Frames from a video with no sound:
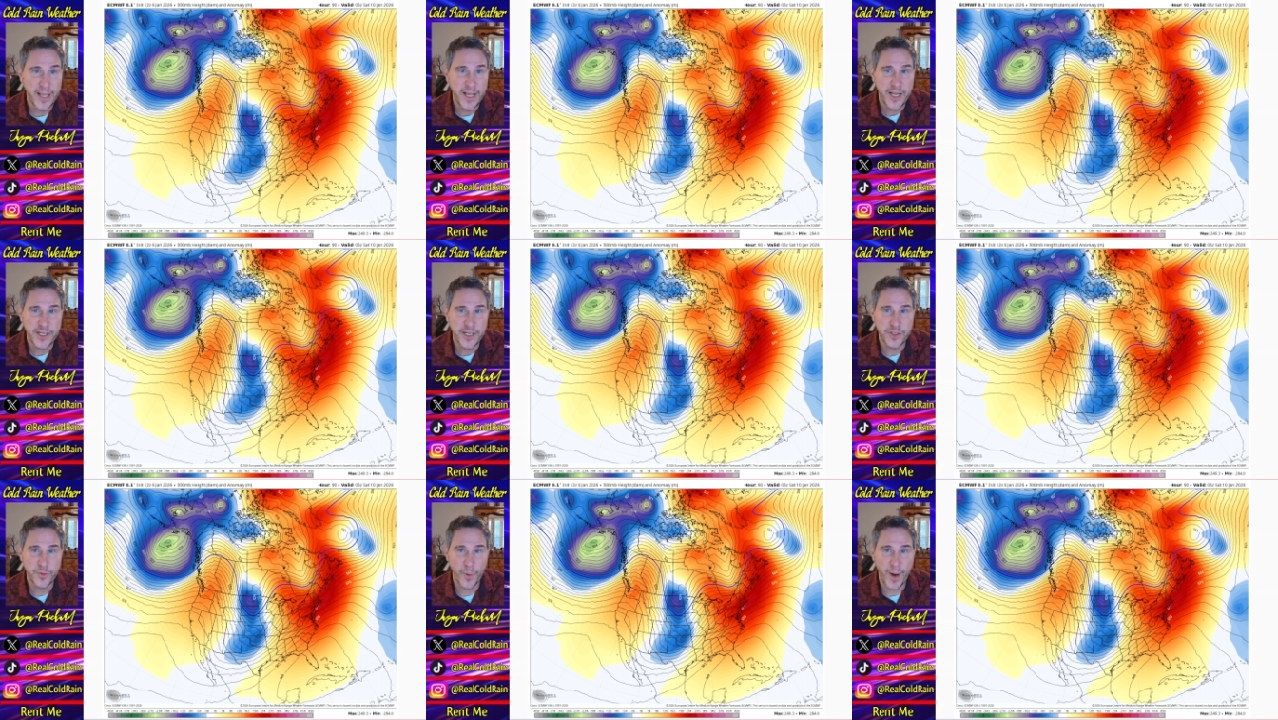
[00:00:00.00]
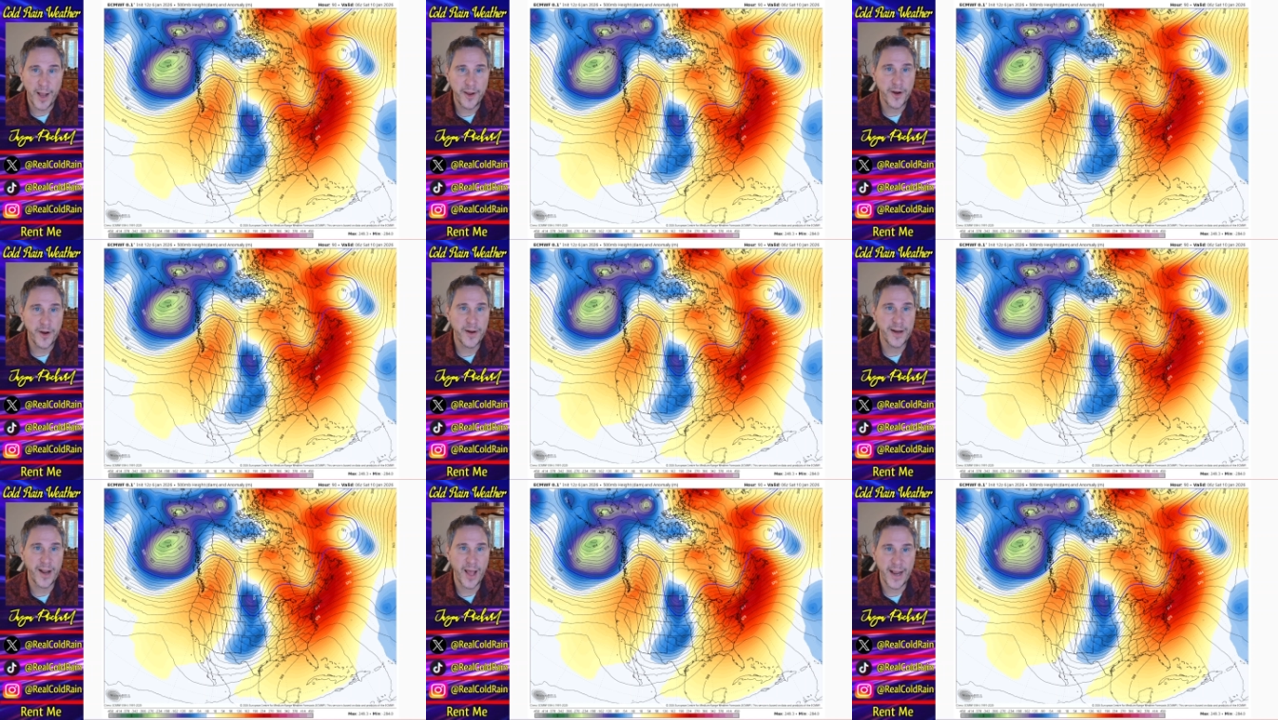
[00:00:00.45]
So we're out here
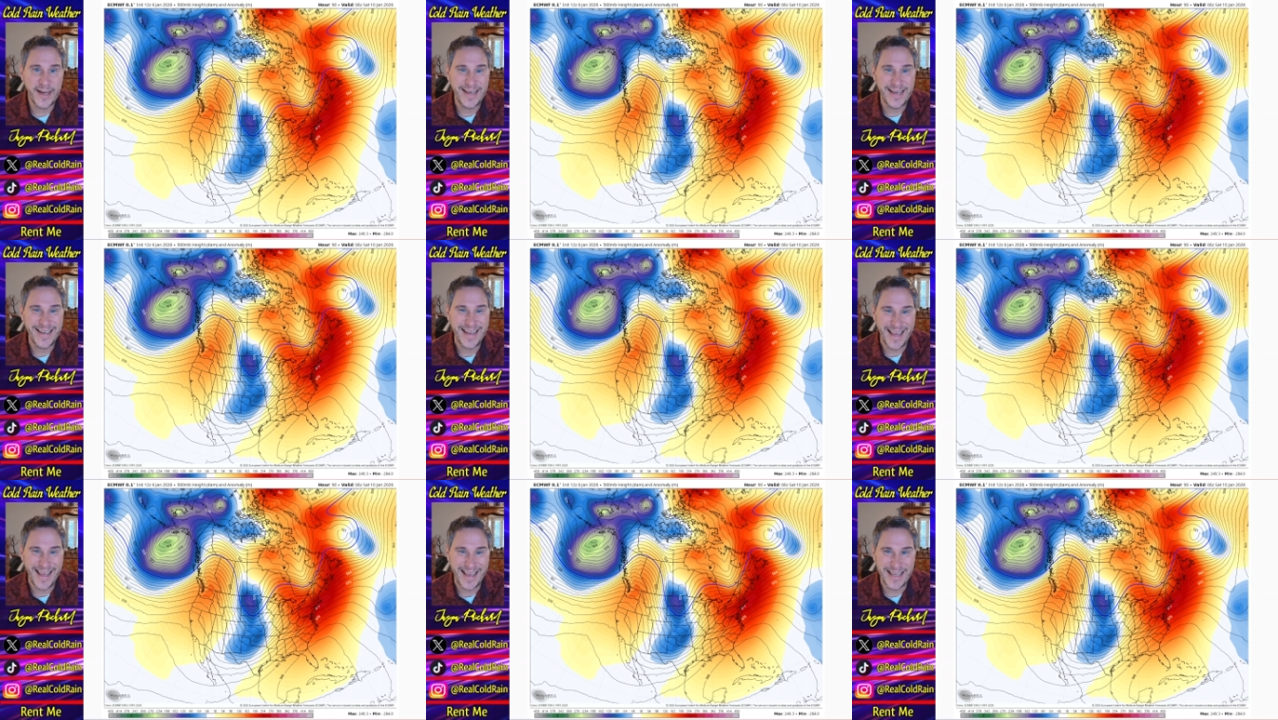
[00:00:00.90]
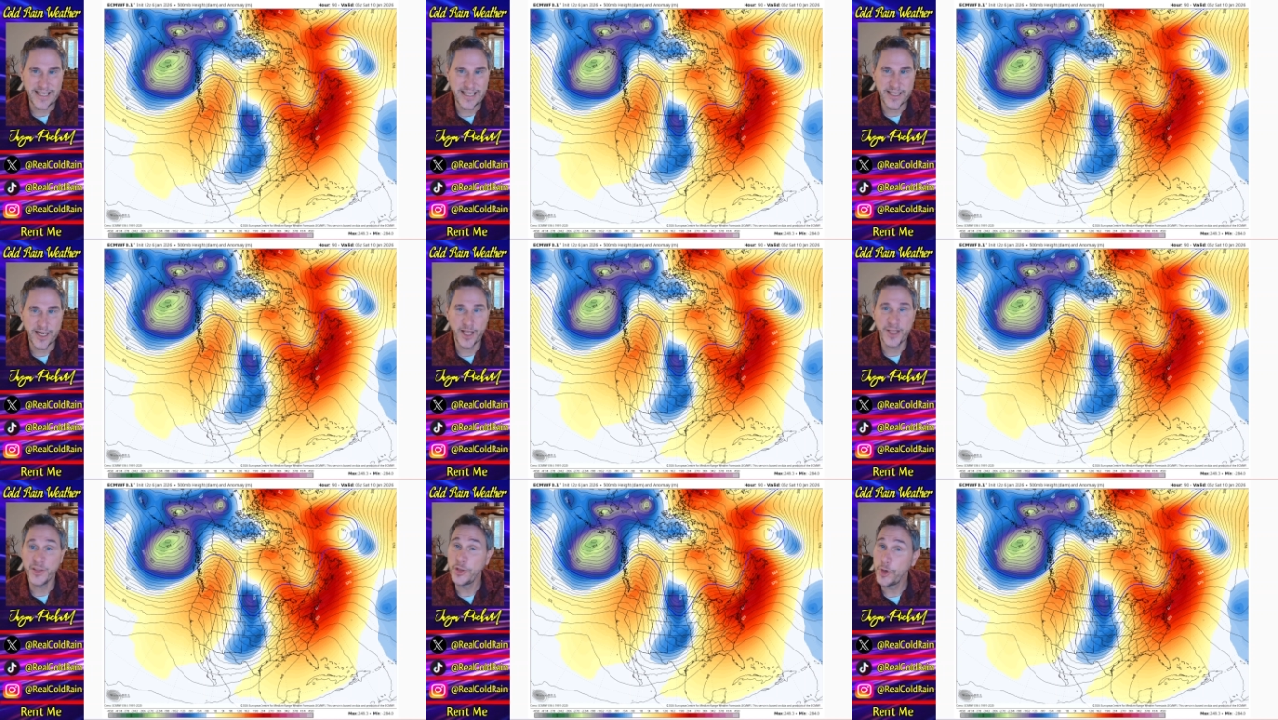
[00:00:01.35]
at 90 days
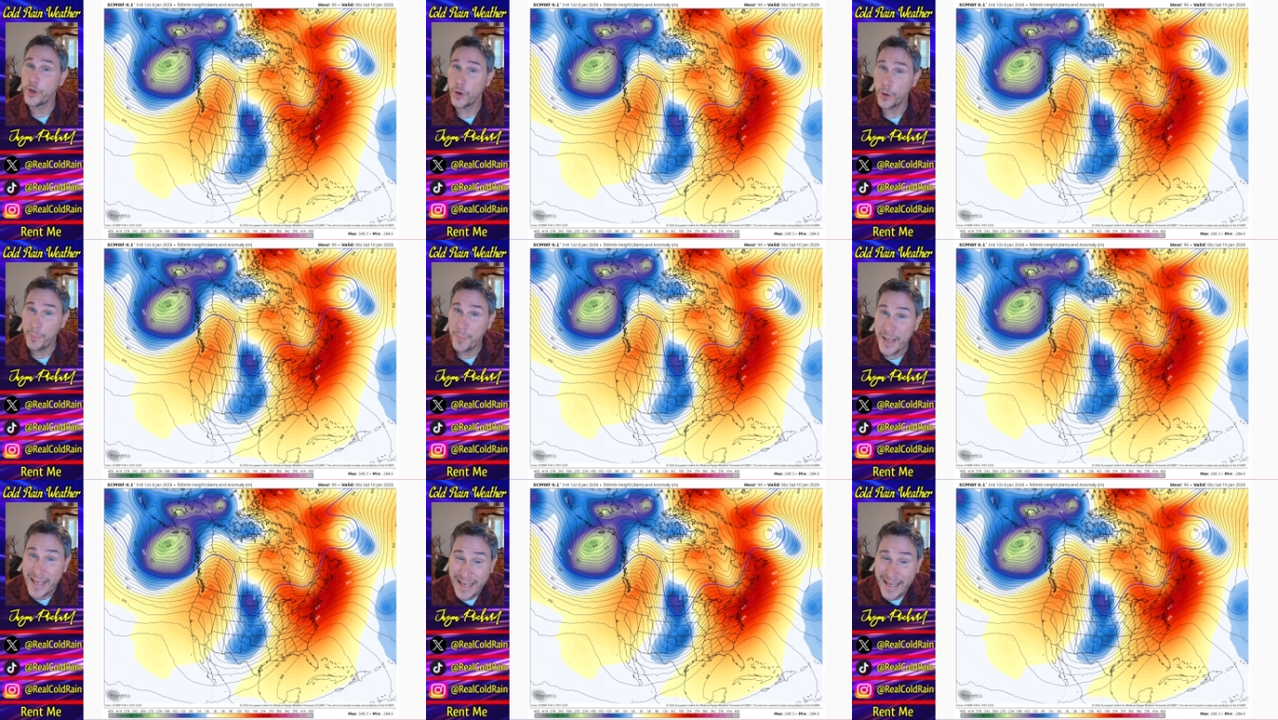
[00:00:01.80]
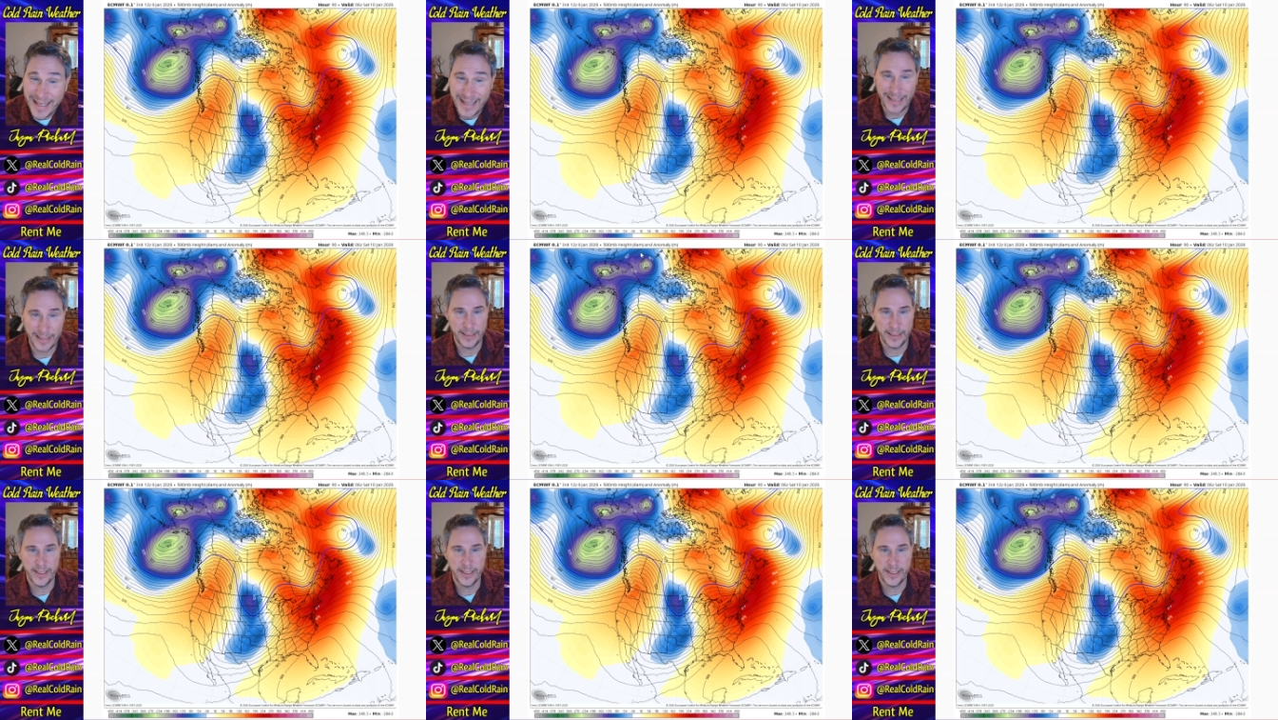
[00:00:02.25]
in the European.